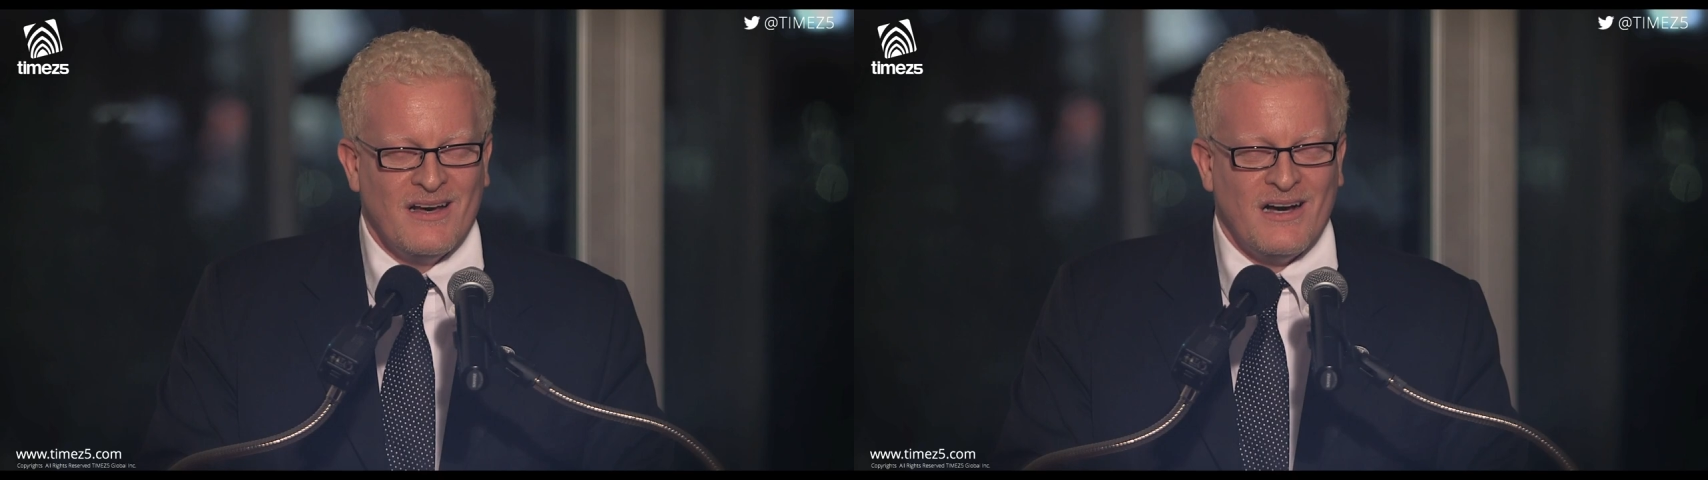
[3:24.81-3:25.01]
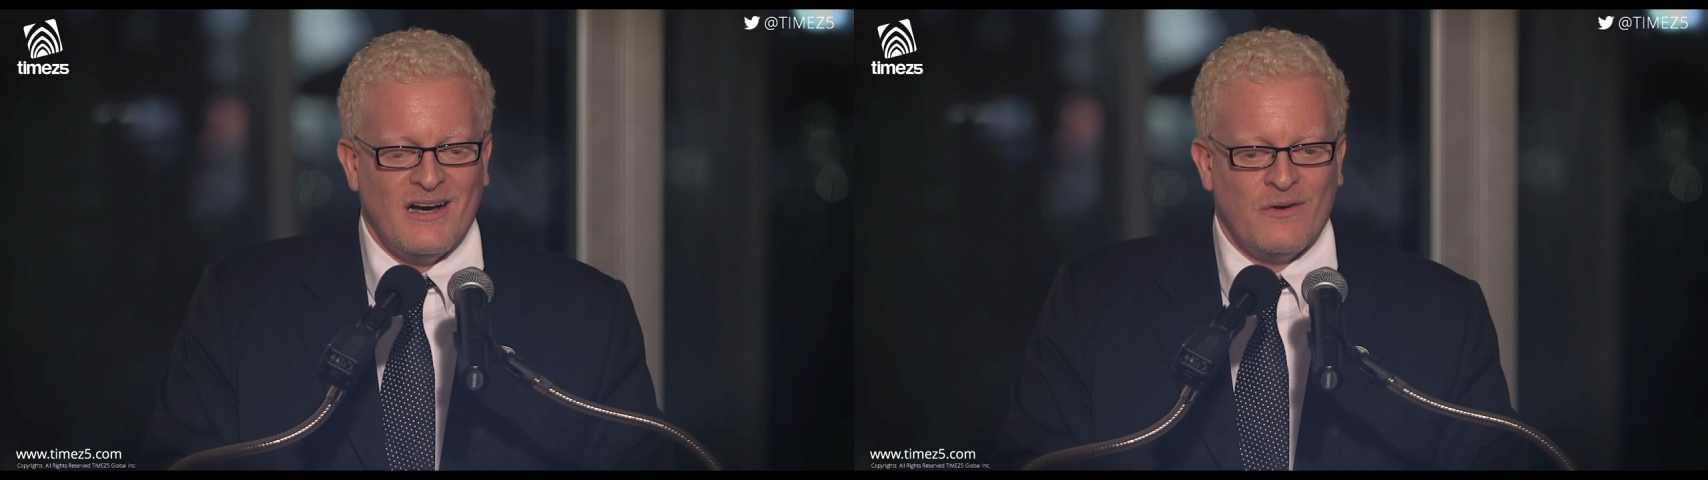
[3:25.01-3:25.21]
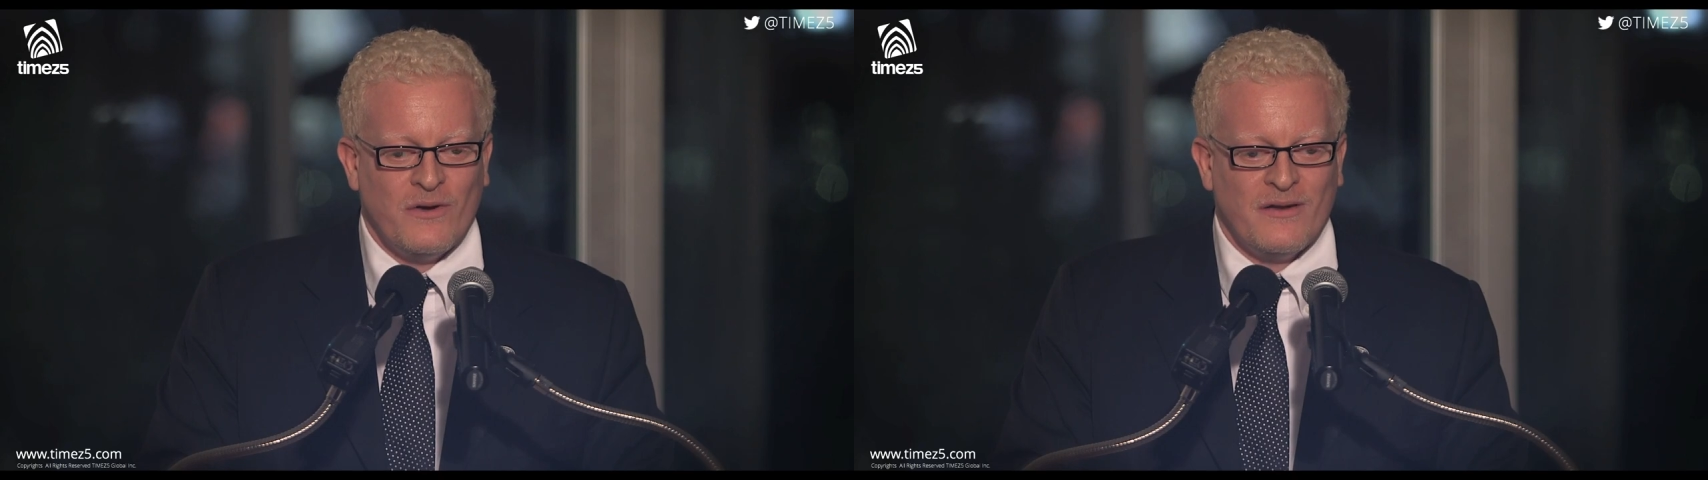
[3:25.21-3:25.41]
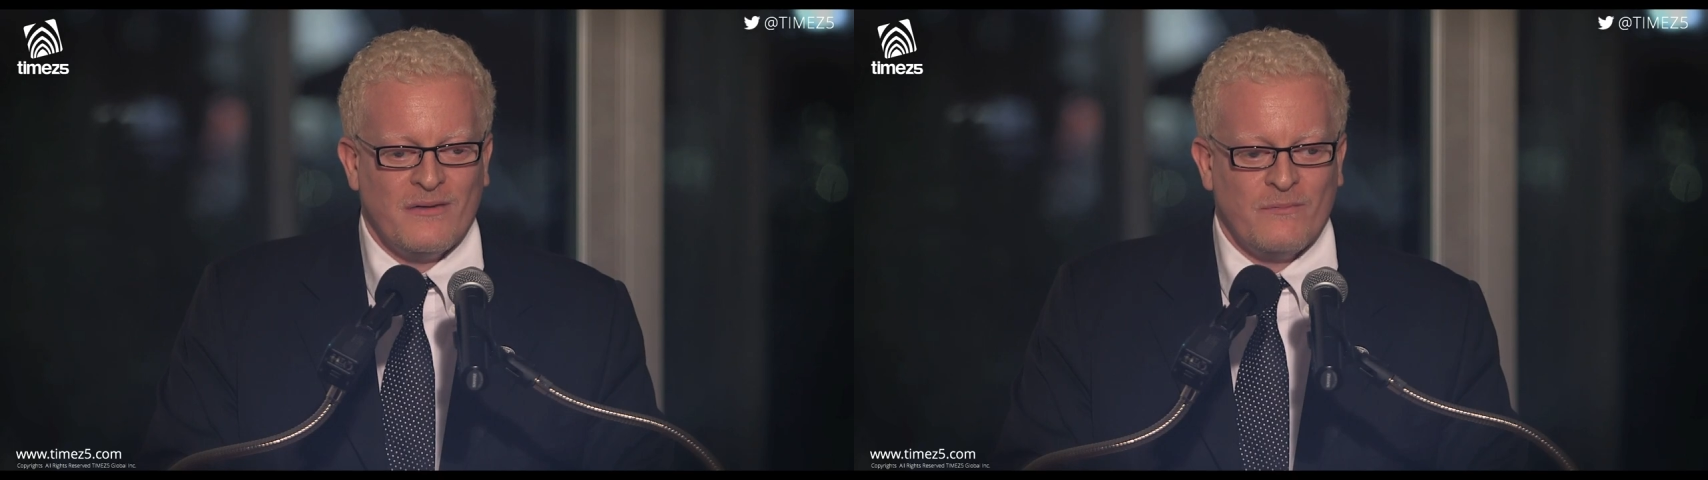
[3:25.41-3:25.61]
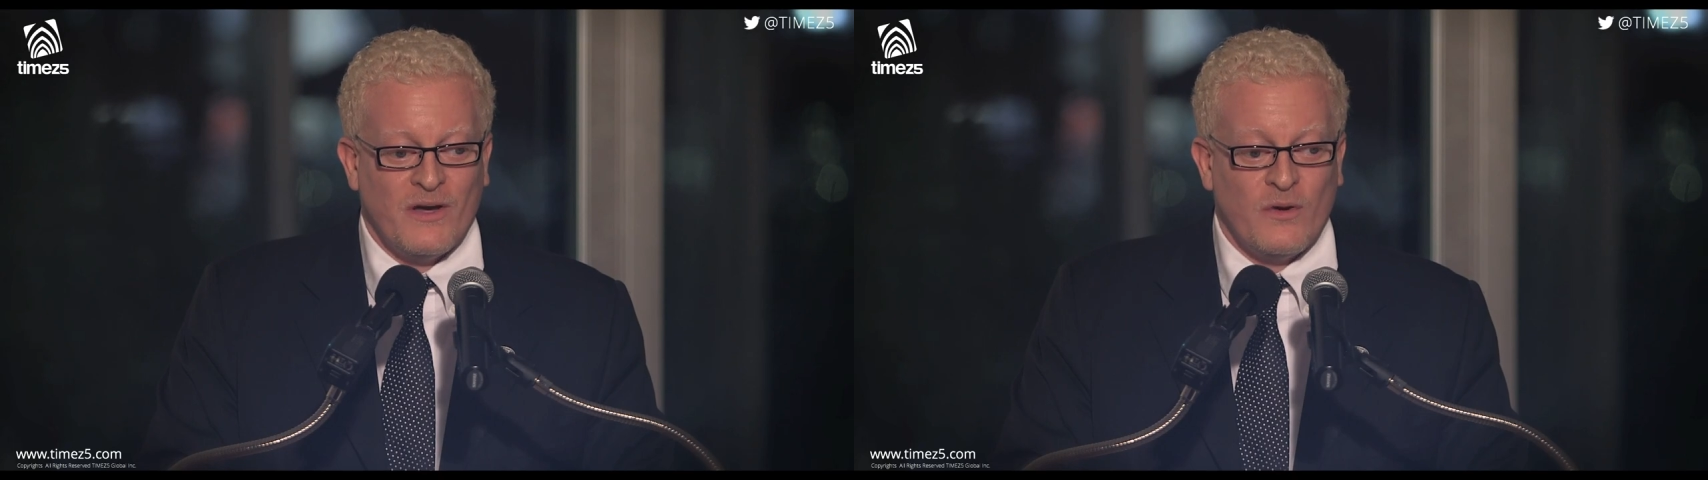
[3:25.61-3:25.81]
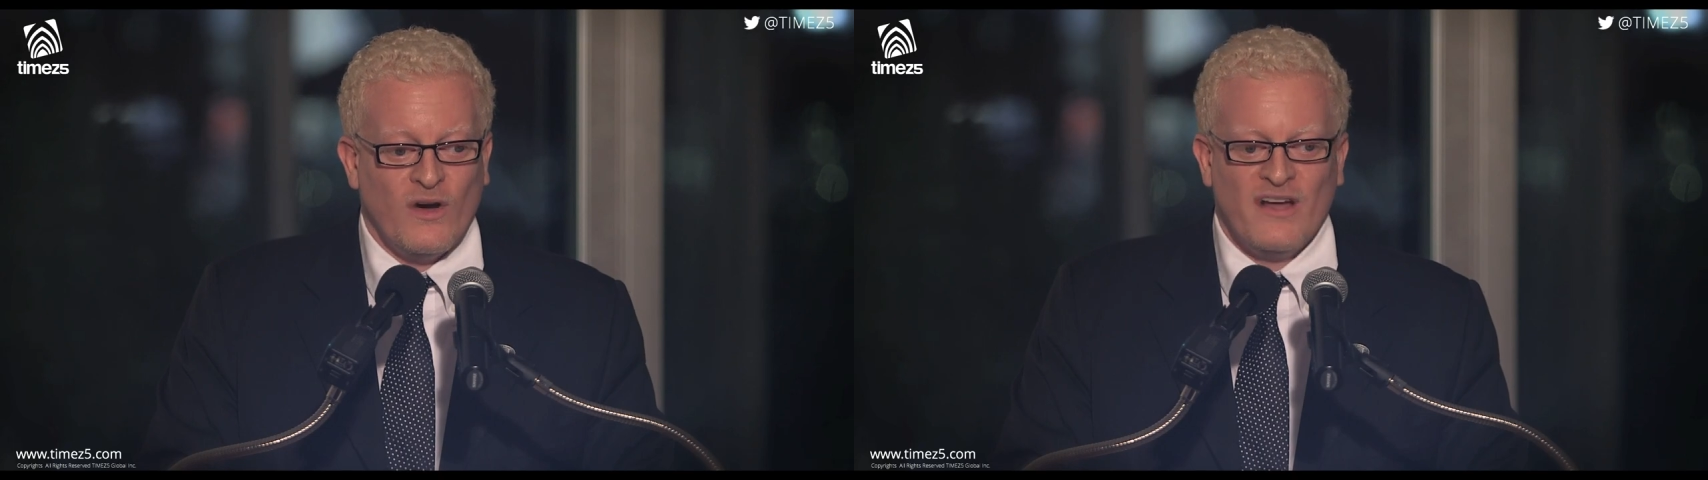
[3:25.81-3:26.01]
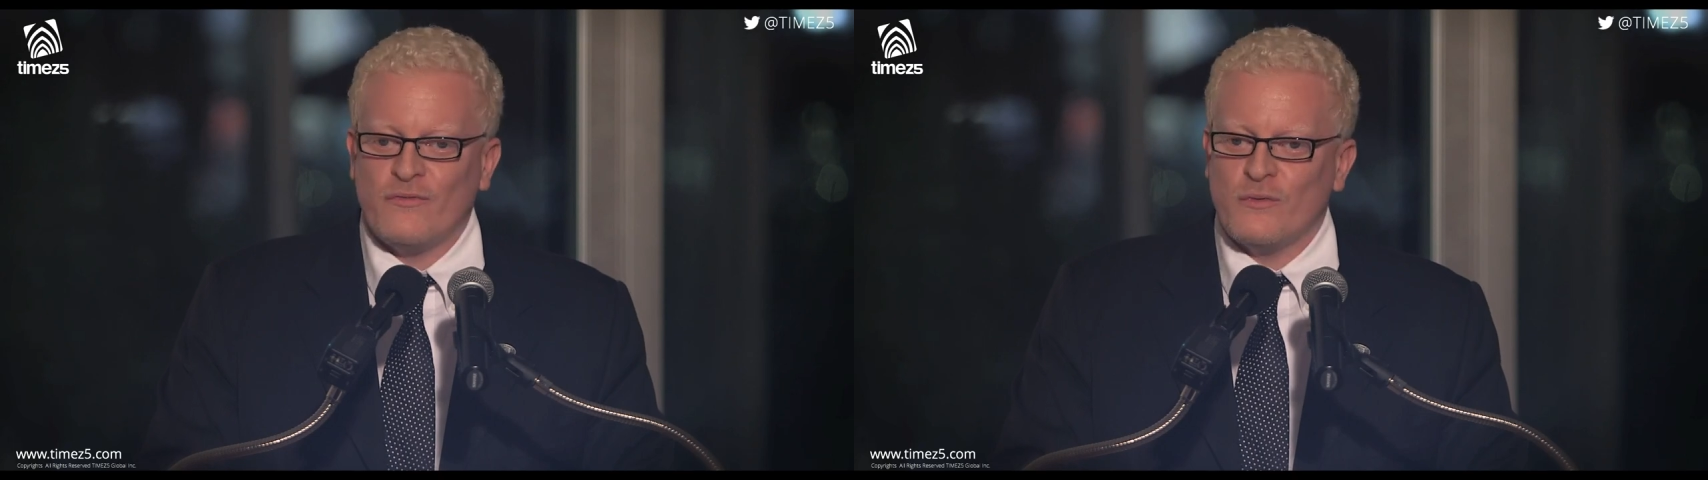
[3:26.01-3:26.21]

uh, when my wife